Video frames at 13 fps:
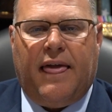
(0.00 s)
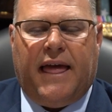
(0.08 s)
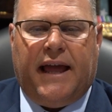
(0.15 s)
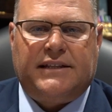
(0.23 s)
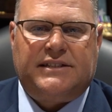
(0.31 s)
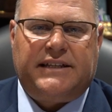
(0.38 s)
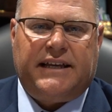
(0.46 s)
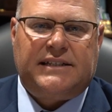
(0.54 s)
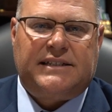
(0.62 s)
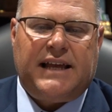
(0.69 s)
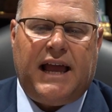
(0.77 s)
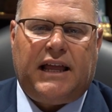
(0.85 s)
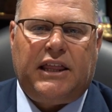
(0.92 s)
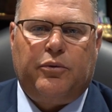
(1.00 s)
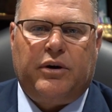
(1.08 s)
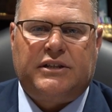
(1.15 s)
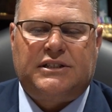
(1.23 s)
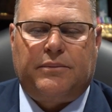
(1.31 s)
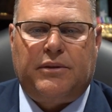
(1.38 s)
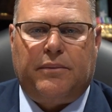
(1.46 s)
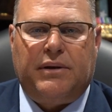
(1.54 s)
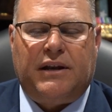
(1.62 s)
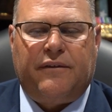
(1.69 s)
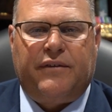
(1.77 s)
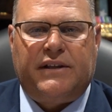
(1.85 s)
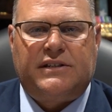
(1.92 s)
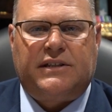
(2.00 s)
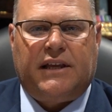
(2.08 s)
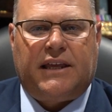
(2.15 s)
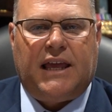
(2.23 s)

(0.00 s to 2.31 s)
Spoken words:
and see exactly what some of the benefits that